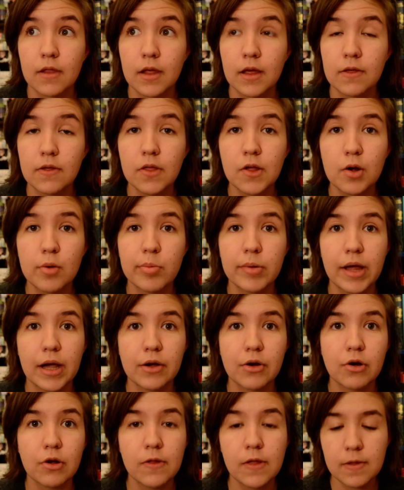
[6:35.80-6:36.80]
Isn't there a
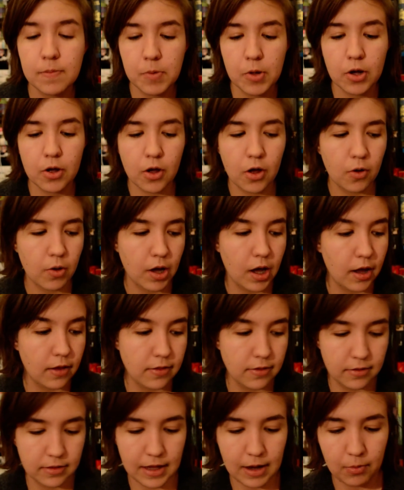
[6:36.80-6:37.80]
blind on in this book? Oh god,
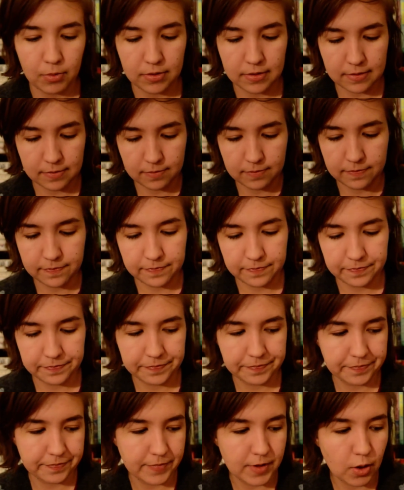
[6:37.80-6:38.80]
that was...
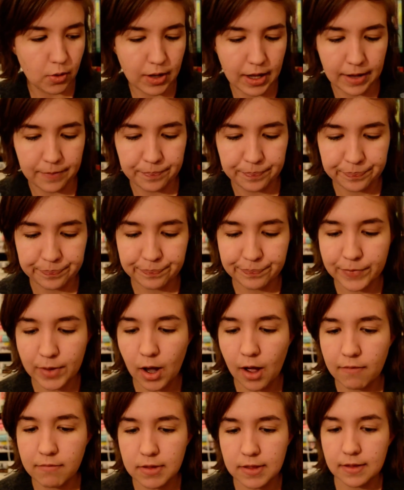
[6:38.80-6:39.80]
Okay
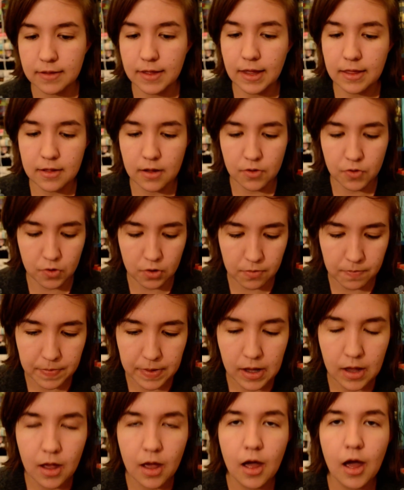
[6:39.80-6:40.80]
obviously that's not true.
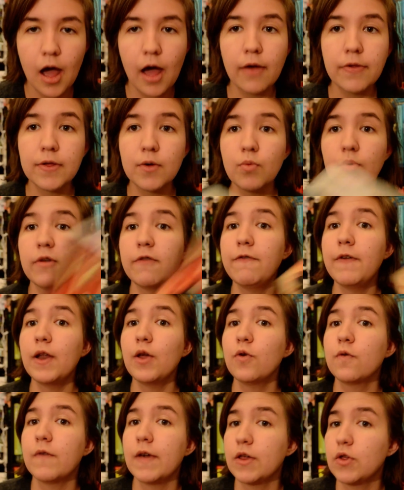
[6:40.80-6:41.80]
Also, I want to
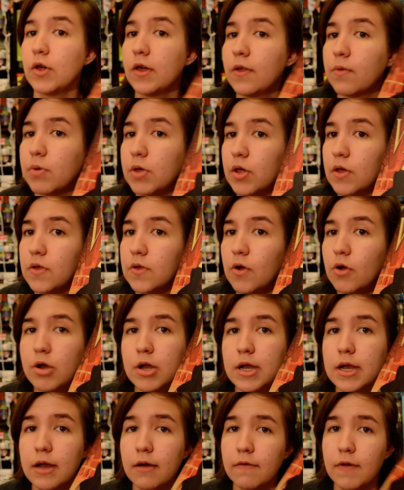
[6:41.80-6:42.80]
finish Vicious, which I
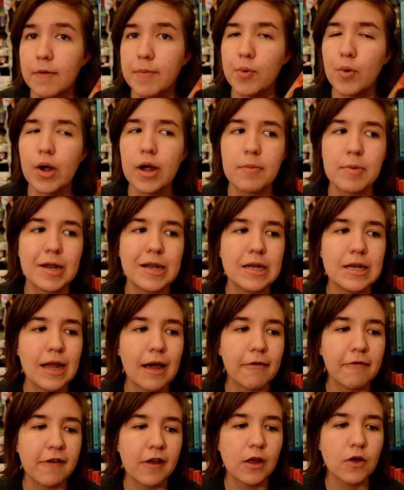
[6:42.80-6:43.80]
started in February but did
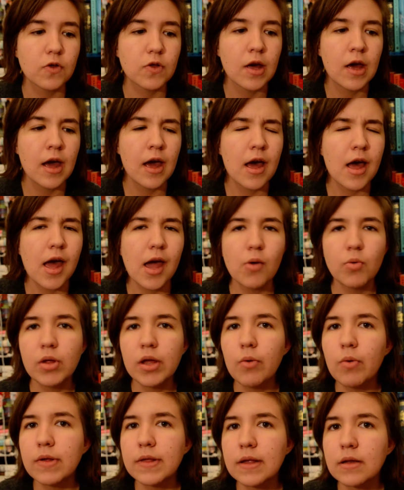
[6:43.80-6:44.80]
not finish, it
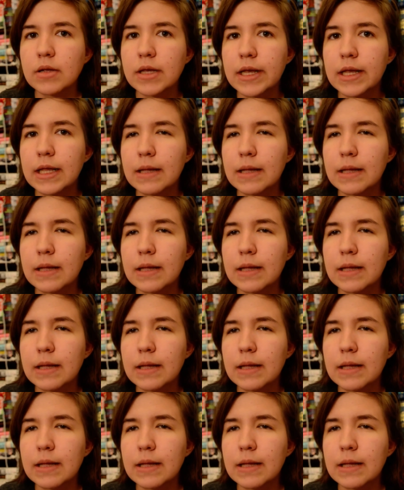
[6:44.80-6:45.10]
really wasn't,